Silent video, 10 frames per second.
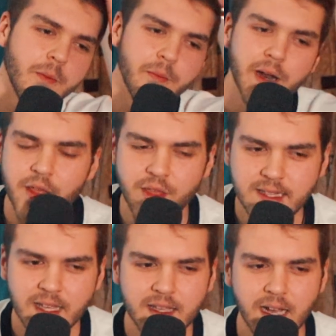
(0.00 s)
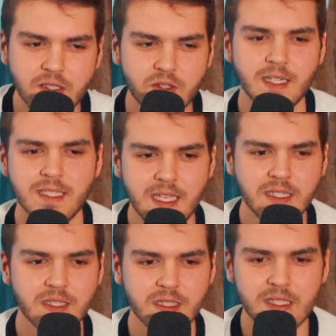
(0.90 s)
But I think that God's trying to
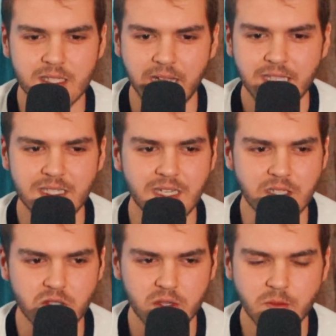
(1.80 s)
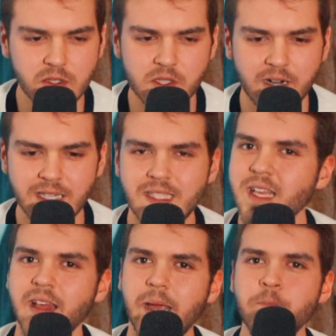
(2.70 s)
teach us this lesson in Scripture, trying to
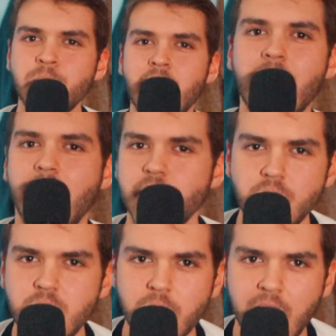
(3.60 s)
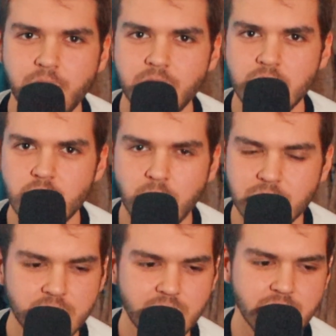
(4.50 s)
say, like, I know that you have all these
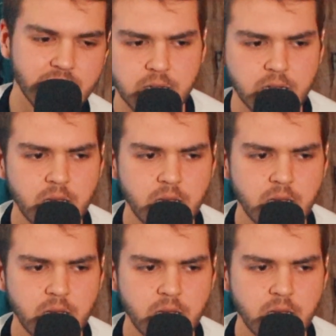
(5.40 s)
questions, but